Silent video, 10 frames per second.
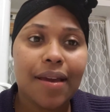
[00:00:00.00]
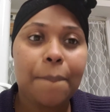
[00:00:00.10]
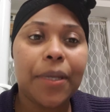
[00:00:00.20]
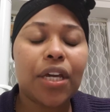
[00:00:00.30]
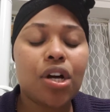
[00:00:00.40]

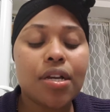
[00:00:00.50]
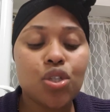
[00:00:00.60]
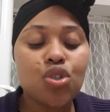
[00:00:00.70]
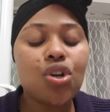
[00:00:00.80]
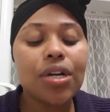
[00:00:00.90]
Because
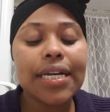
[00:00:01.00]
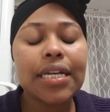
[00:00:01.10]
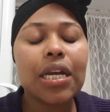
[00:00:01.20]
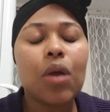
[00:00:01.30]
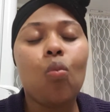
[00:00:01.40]
you
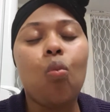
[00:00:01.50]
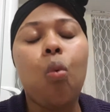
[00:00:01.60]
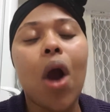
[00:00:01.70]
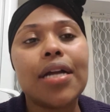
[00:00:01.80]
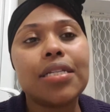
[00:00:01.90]
don't
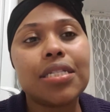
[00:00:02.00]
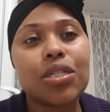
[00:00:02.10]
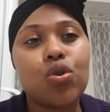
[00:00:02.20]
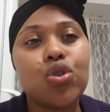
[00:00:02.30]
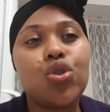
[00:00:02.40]
want
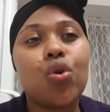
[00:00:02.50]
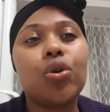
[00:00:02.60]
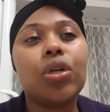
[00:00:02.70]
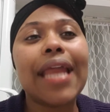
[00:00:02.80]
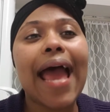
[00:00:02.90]
or you
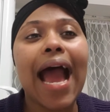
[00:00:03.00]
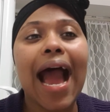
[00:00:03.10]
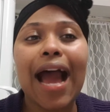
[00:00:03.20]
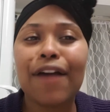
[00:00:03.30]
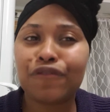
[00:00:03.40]
don't
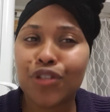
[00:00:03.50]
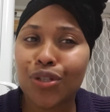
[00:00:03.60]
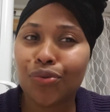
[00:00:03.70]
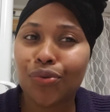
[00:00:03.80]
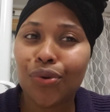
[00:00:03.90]
have
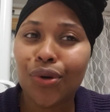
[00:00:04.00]
to